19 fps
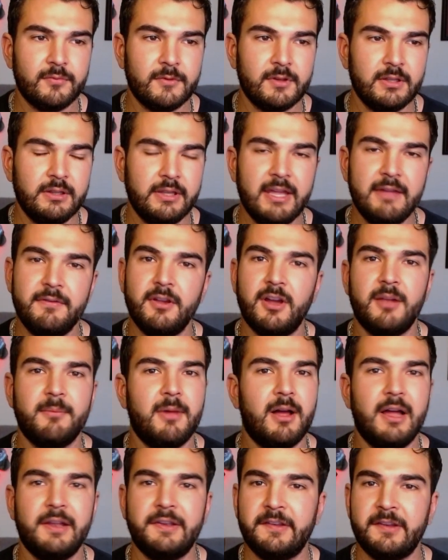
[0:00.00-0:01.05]
Le'Veon
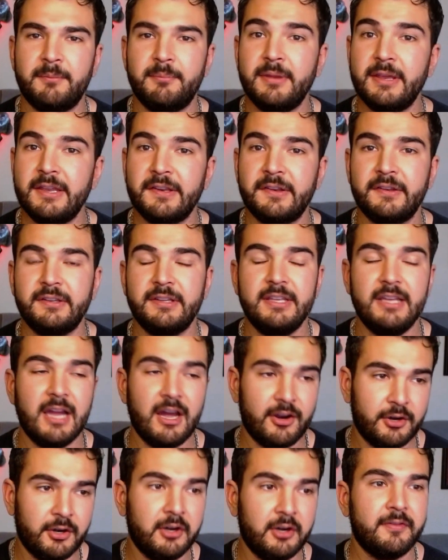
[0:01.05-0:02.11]
Moss is a beast. He got
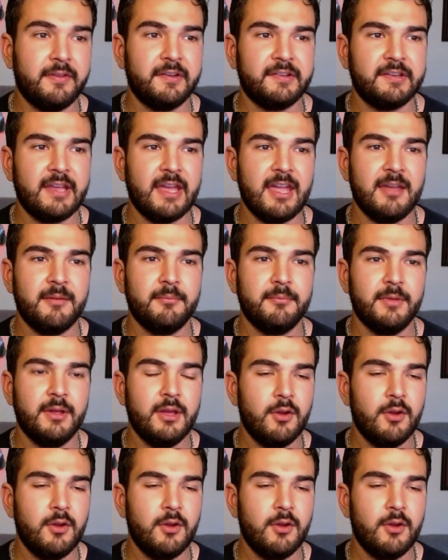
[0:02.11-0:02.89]
hurt this game.